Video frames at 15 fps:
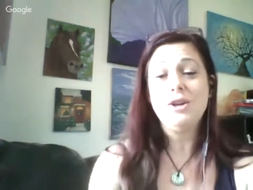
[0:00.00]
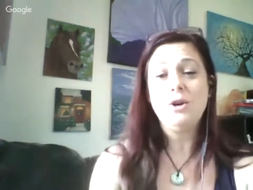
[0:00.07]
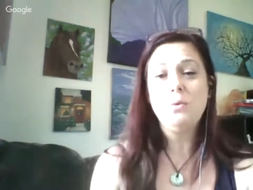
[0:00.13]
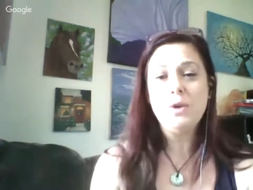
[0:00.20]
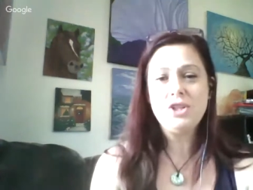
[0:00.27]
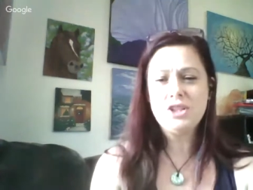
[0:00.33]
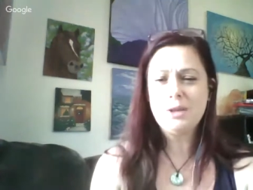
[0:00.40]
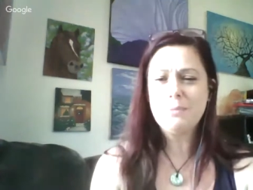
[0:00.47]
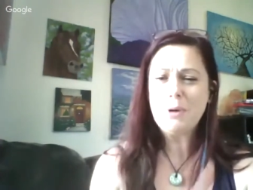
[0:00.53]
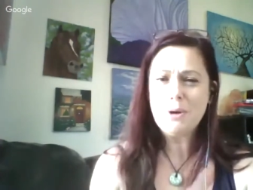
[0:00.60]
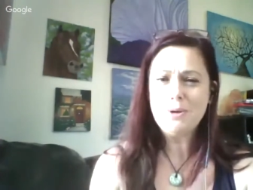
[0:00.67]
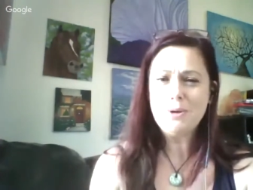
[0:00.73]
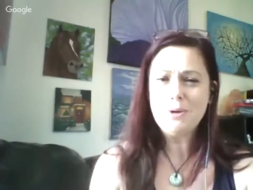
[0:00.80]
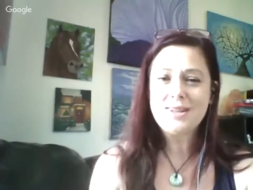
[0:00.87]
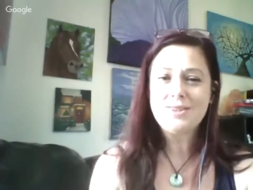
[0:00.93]
which is a
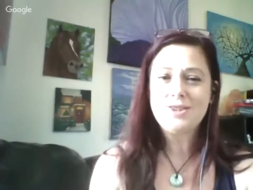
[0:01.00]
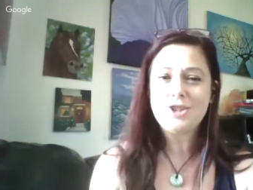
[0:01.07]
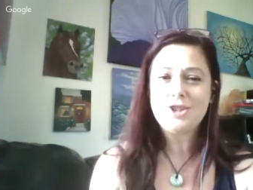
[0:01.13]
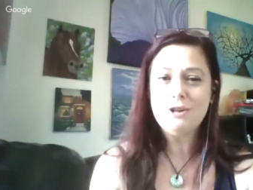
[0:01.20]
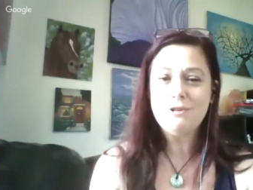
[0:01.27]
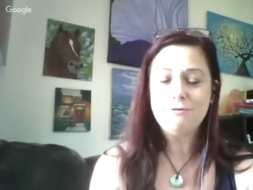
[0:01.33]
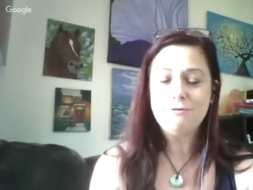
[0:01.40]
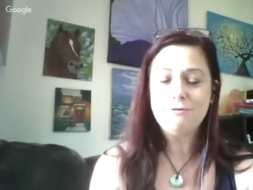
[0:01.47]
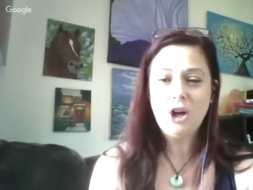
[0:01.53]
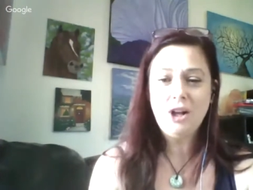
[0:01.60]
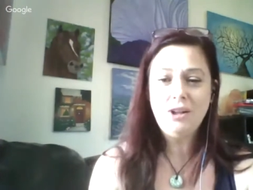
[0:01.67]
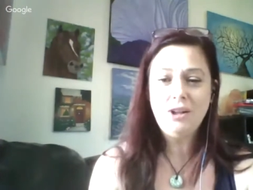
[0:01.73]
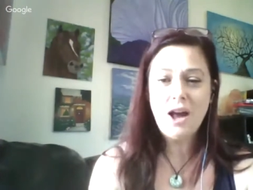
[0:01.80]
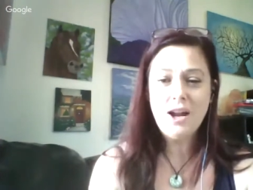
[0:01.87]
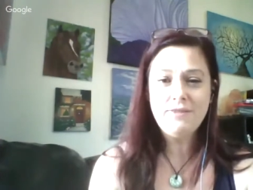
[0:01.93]
process too.
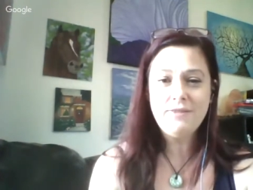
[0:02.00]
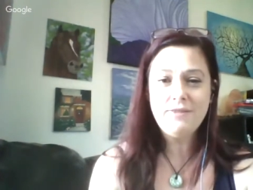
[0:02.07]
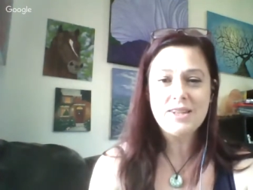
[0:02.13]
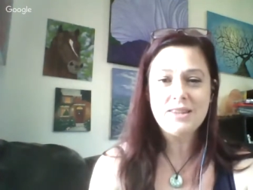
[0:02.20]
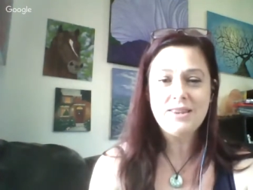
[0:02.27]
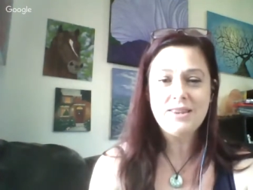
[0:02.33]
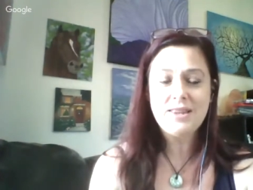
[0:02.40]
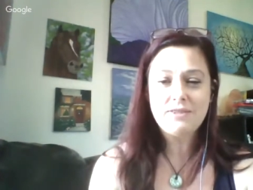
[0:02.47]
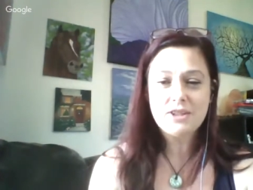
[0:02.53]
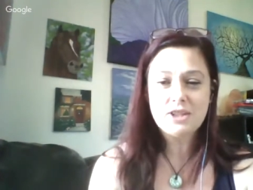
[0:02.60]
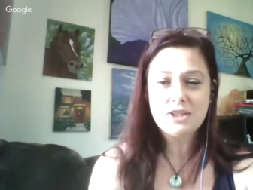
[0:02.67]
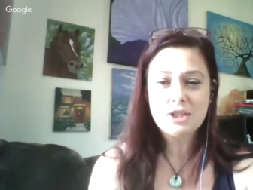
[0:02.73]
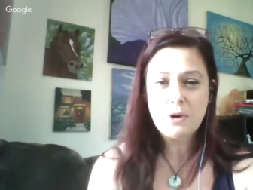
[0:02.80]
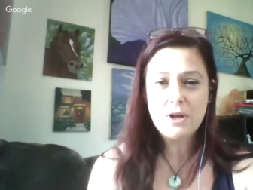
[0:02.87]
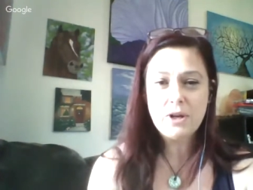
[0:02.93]
For a lot of us, I think,
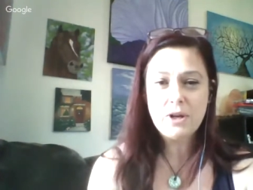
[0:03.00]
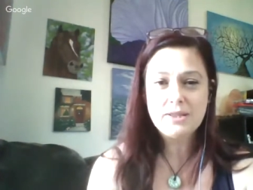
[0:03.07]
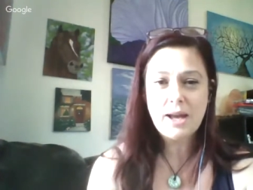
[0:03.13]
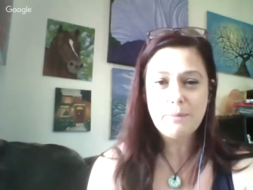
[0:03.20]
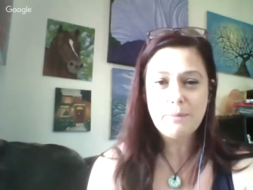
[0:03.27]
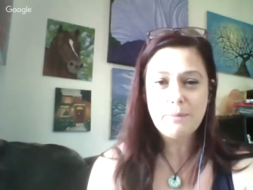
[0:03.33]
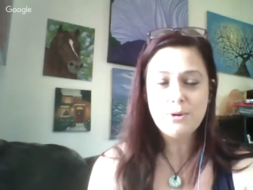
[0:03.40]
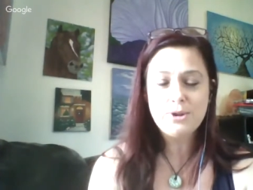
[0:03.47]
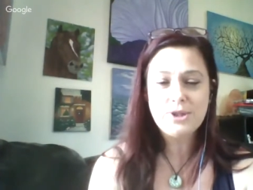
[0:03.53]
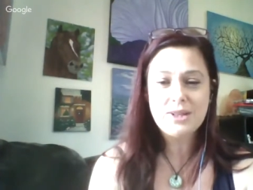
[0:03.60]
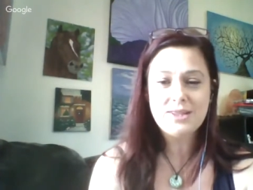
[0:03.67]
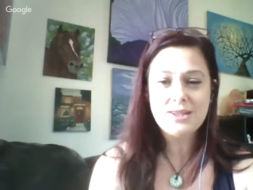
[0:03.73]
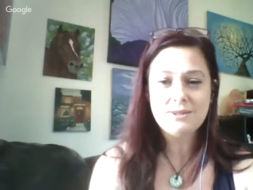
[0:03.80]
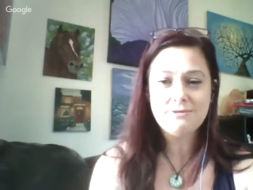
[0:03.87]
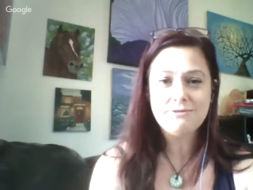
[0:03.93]
have experienced that
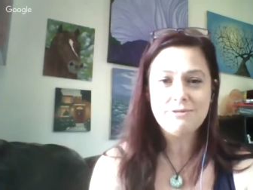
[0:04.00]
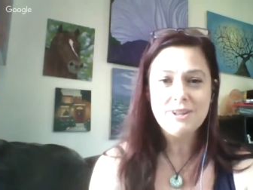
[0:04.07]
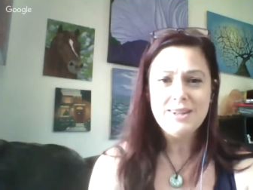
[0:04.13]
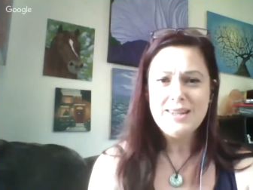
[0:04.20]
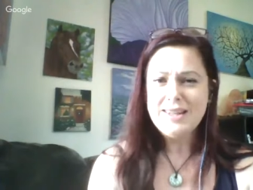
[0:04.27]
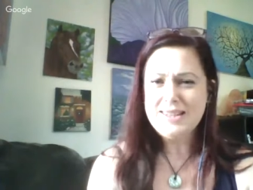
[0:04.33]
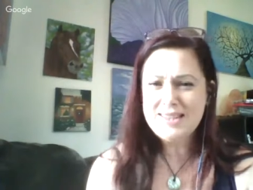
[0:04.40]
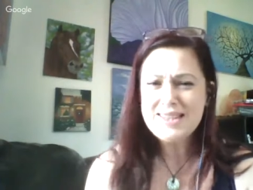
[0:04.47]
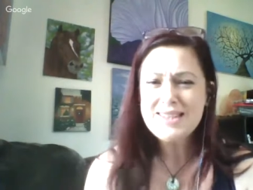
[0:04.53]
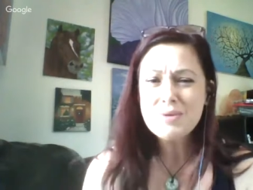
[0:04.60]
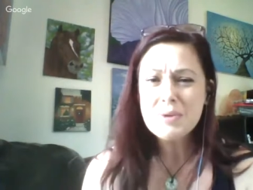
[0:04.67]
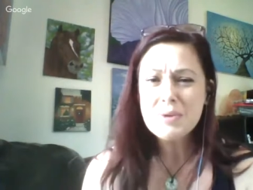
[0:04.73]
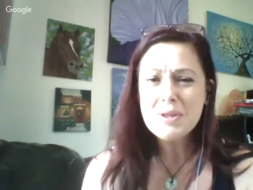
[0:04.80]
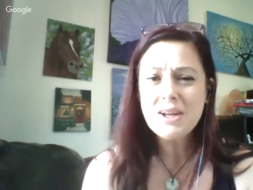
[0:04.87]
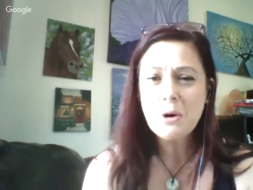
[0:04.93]
process of, is
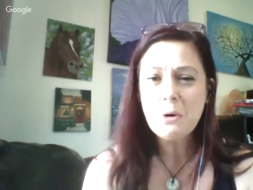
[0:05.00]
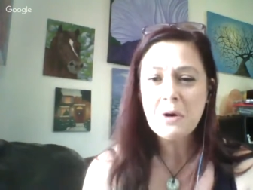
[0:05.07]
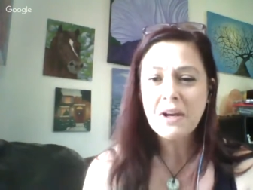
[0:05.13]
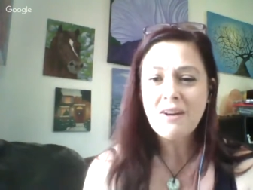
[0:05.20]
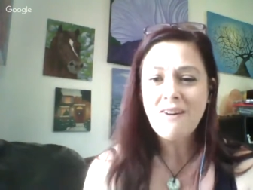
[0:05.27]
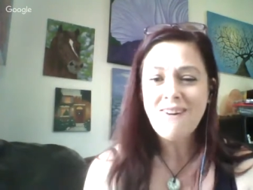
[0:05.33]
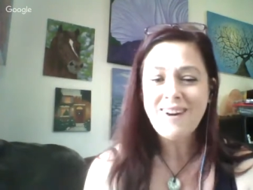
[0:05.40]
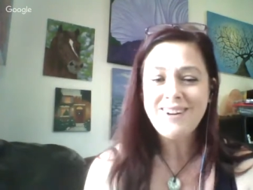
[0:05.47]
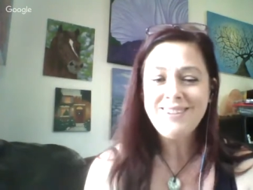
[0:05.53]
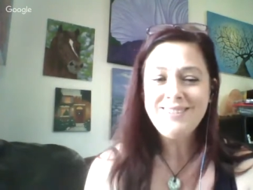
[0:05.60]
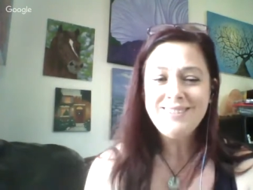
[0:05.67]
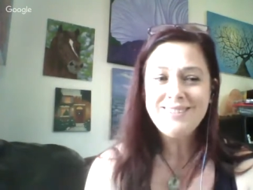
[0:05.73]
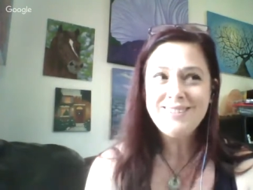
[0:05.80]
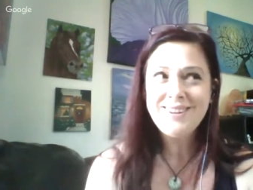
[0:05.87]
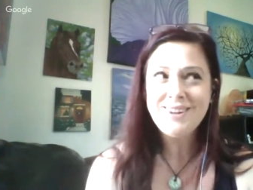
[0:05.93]
this really going
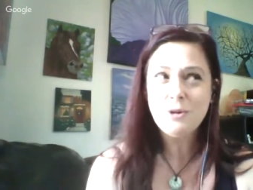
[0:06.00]
on?